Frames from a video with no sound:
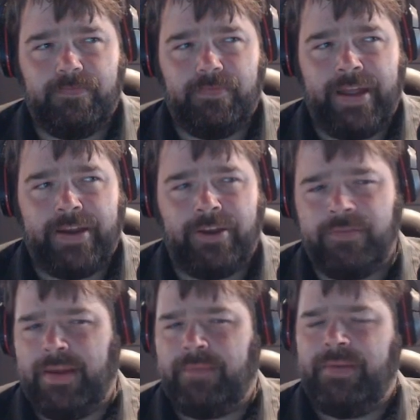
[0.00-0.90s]
that could
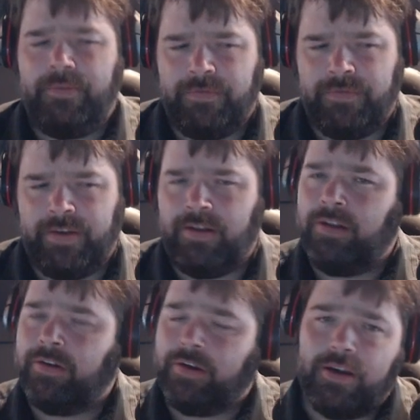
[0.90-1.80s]
have made people feel
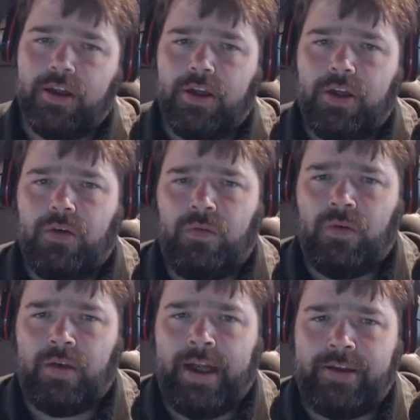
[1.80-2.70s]
or
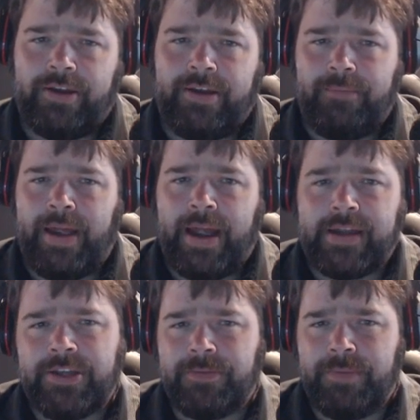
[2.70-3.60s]
or how it could
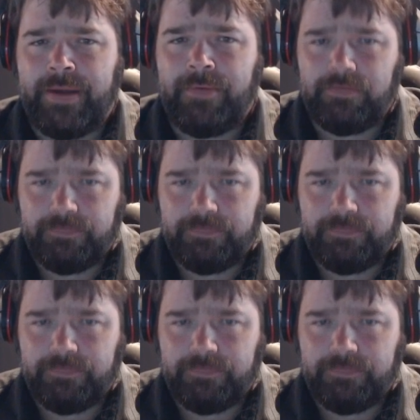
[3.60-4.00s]
impact other people.